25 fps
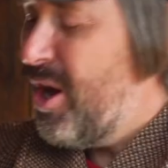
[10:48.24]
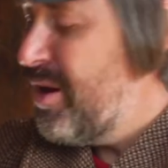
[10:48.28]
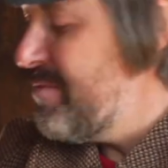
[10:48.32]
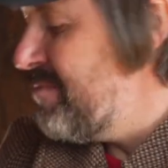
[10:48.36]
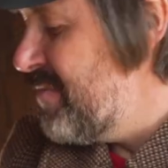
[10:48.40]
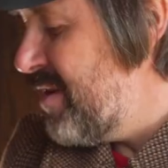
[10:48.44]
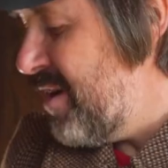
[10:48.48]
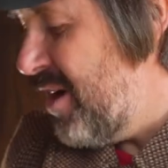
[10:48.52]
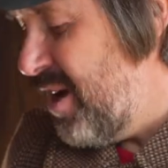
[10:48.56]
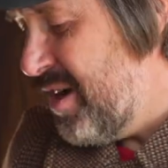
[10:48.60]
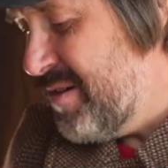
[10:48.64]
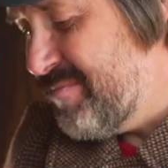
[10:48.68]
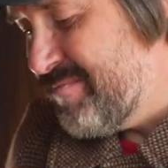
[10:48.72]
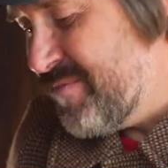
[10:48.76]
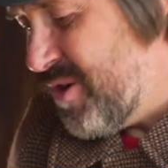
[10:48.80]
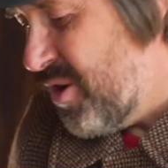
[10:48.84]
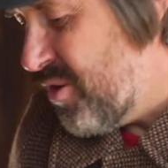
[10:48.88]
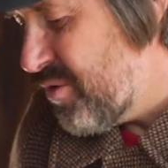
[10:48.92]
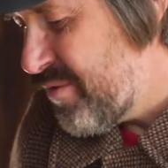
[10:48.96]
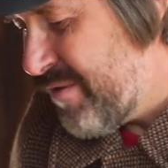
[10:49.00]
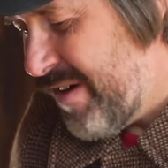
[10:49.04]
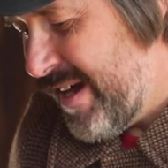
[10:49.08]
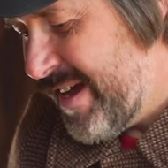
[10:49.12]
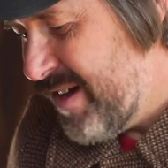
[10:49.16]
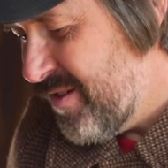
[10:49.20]
I'm, I'm
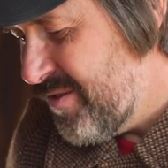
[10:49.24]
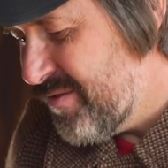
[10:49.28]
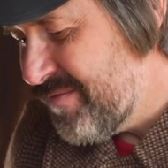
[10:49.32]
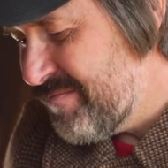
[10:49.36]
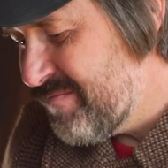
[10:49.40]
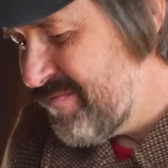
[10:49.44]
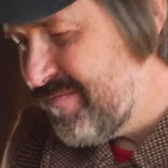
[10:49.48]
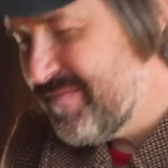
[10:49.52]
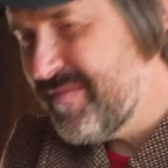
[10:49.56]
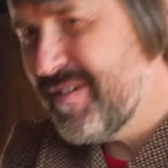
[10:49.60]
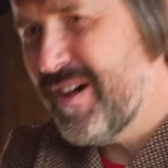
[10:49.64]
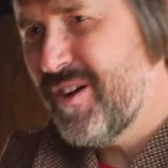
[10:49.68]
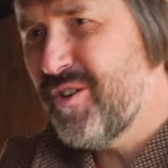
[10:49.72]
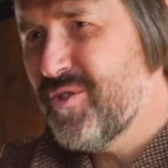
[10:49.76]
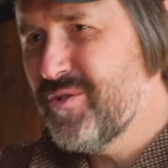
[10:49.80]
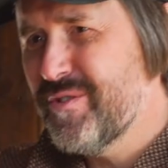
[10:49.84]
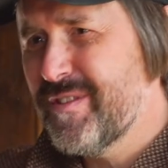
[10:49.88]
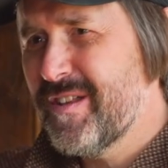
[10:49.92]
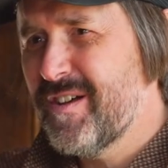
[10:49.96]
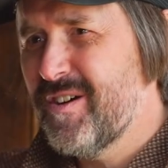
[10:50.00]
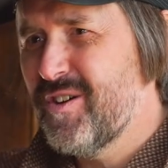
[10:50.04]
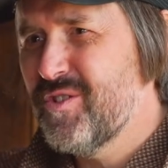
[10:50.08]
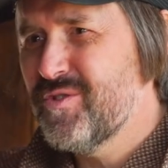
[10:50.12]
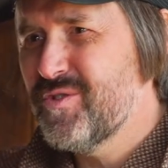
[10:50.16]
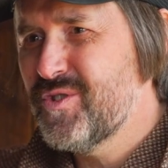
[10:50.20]
not great. You, come on, you can
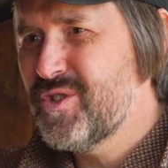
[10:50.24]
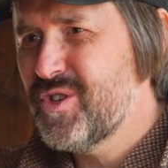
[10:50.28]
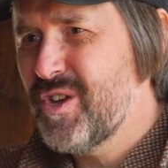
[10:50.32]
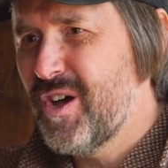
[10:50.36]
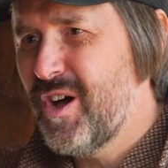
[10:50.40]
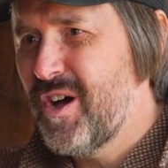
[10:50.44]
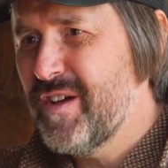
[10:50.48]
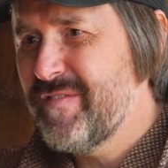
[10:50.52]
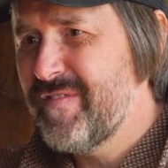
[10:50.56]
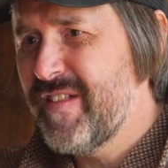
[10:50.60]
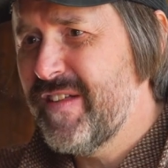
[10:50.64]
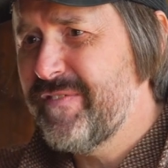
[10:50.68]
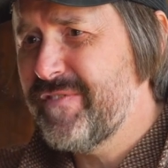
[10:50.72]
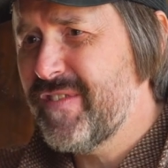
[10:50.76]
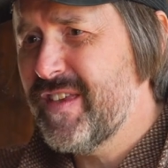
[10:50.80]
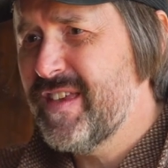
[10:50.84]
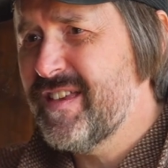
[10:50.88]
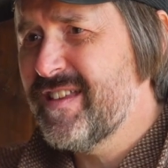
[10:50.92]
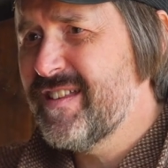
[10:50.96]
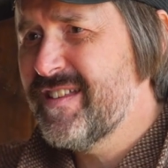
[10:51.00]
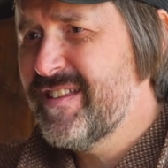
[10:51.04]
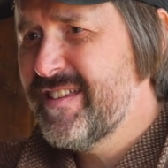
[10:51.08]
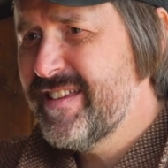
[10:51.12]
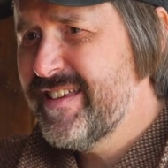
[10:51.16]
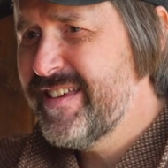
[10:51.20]
have one between the two
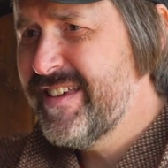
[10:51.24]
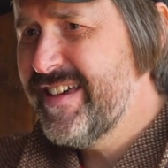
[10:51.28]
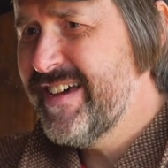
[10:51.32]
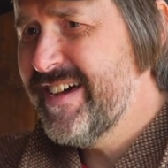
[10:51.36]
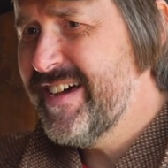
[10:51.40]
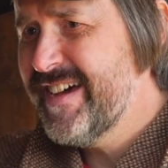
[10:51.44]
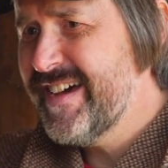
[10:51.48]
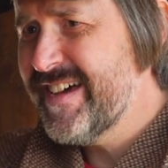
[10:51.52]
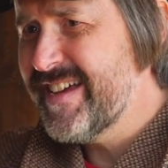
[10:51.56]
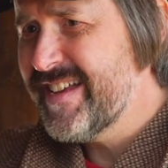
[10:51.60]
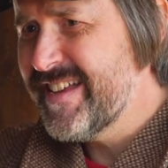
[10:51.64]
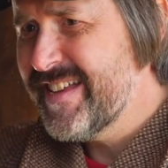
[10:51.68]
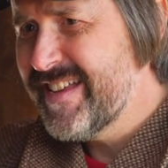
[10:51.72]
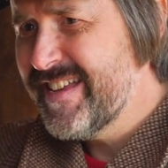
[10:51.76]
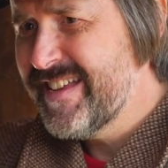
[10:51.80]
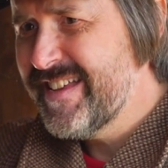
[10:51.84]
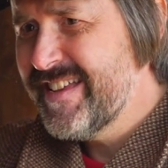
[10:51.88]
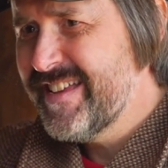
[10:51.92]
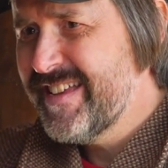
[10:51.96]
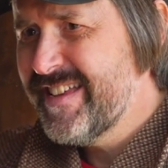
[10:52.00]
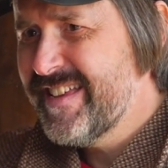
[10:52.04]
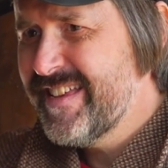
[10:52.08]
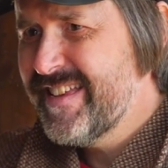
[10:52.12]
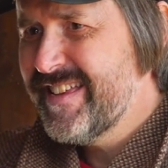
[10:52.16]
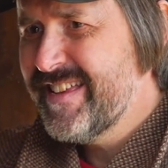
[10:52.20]
of you. Yeah.
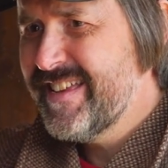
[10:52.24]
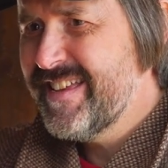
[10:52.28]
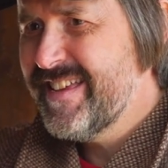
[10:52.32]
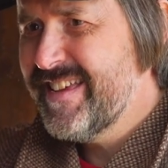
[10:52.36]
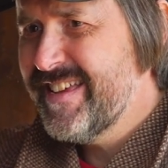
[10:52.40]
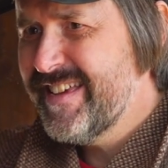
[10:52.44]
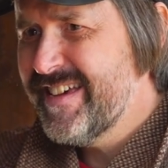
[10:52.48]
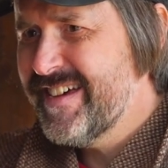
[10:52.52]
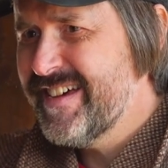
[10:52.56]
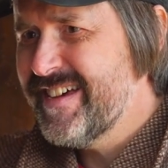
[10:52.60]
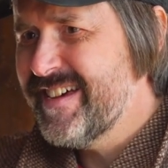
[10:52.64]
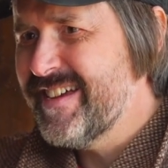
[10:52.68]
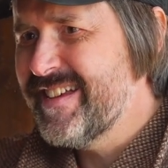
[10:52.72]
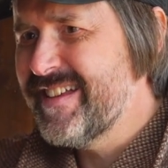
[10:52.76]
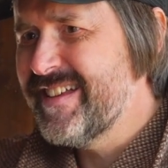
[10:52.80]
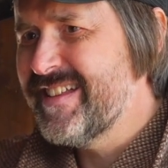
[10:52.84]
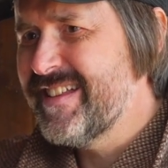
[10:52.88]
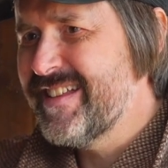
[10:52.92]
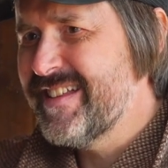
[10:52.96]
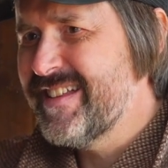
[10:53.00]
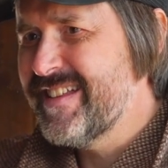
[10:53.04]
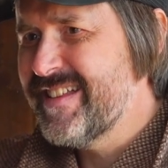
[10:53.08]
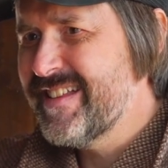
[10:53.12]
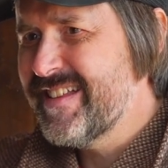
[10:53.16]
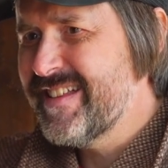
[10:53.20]
Yeah.
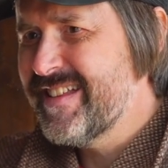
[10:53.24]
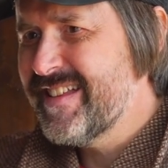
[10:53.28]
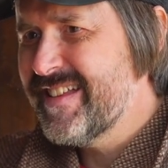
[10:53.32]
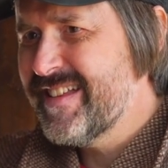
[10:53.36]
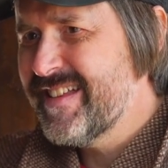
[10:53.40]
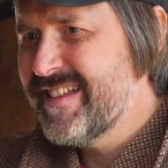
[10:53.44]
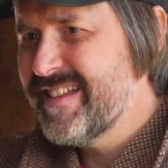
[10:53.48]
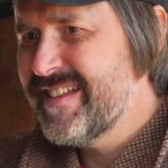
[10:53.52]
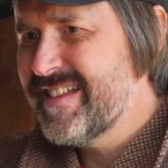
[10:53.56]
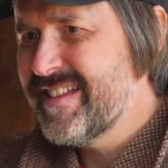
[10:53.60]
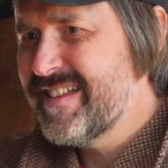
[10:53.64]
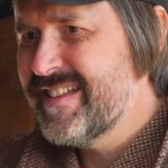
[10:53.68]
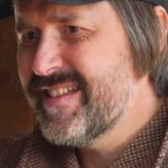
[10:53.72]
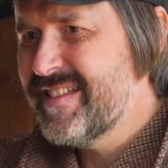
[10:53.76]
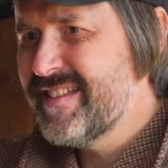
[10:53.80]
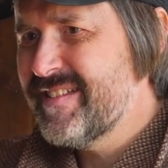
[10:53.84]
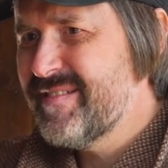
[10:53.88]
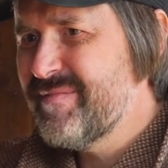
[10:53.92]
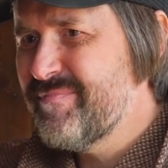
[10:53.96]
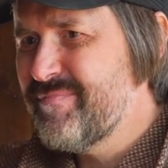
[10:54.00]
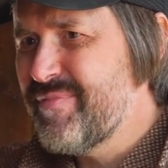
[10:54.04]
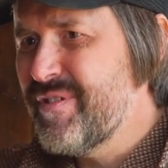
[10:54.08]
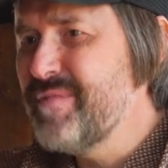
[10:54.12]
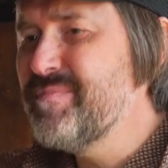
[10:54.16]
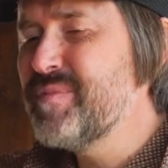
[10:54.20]
Slad. I
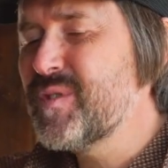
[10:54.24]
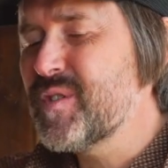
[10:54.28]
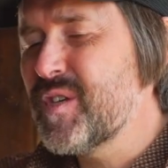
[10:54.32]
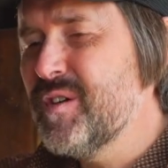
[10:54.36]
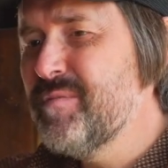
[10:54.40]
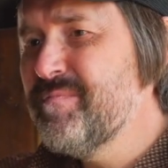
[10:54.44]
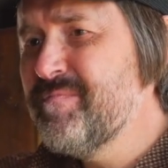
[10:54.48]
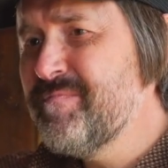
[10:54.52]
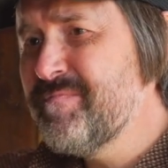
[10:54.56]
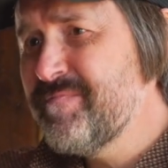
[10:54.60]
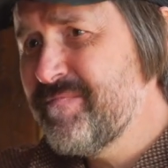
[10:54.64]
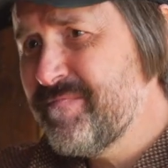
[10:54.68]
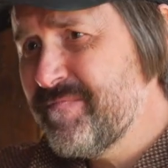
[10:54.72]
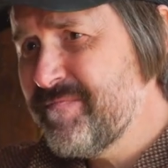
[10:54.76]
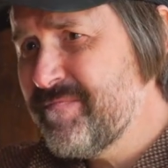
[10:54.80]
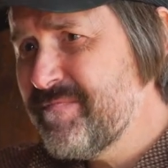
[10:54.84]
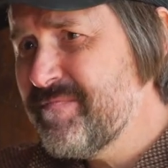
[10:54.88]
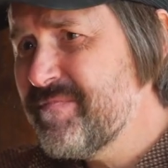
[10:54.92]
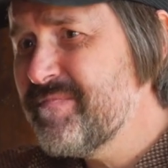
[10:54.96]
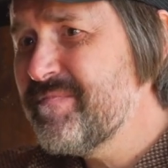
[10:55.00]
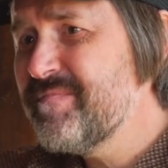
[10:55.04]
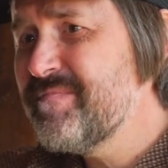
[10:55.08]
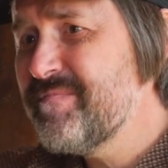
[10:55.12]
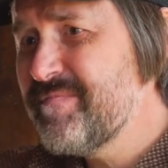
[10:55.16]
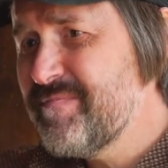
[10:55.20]
don't know what. Brimscombe.
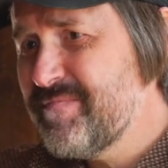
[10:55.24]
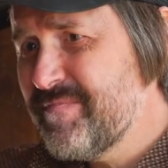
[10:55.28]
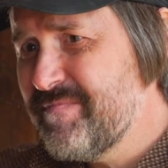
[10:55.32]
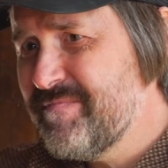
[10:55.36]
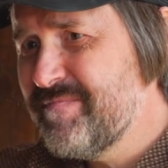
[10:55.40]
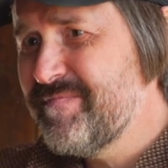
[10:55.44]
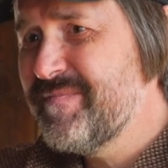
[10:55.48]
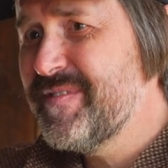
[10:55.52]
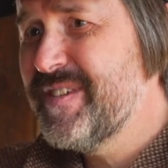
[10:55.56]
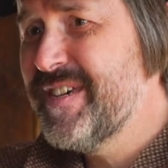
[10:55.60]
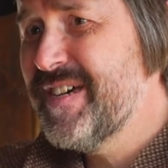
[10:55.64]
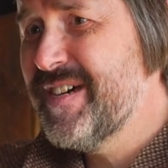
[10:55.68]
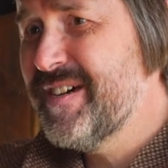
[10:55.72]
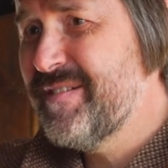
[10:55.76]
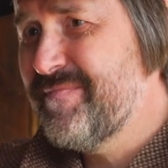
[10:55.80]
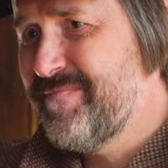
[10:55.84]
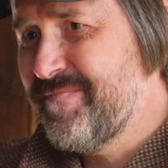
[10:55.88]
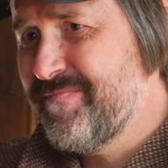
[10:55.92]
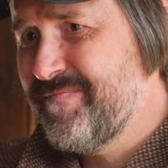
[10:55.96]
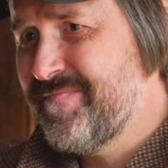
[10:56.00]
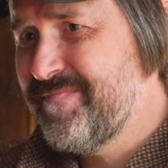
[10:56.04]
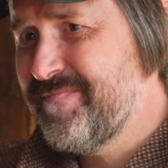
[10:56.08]
Brimscombe. Okay. Yeah.